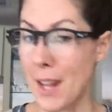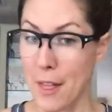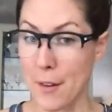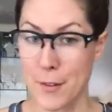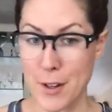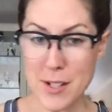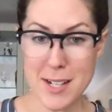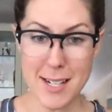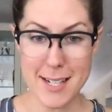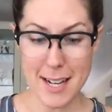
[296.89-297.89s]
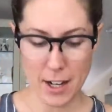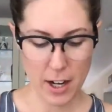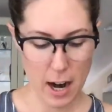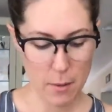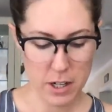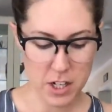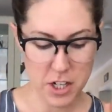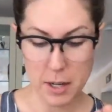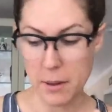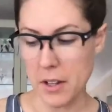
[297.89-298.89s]
The first dinner I wanted to
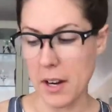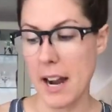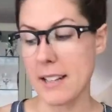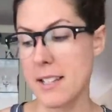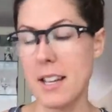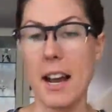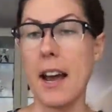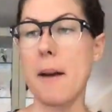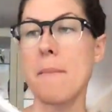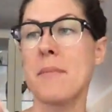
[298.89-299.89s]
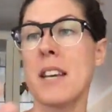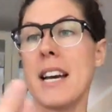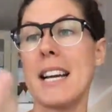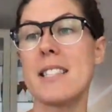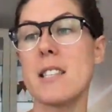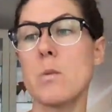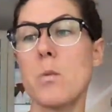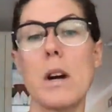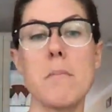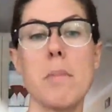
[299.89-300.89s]
share with you guys today is this one